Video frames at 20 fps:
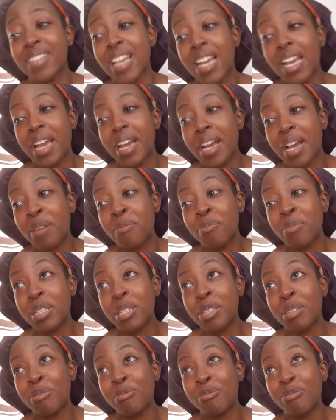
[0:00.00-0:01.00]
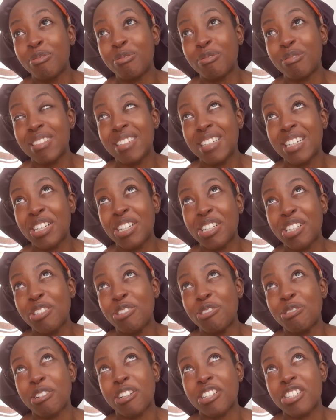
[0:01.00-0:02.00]
I can't believe
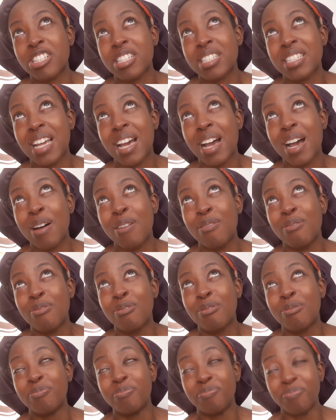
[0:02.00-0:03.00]
you can just have